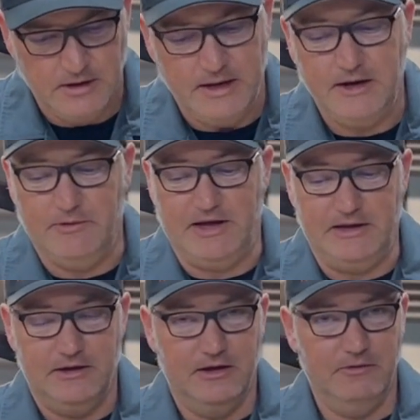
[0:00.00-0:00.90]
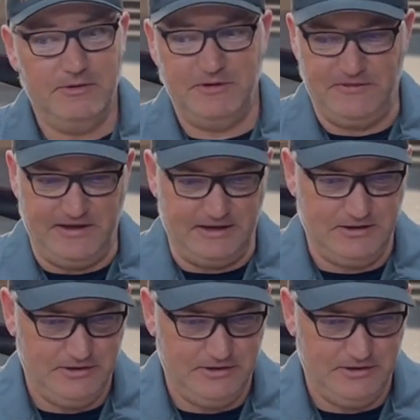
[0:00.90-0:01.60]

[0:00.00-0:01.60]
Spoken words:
Anyway, what do we think?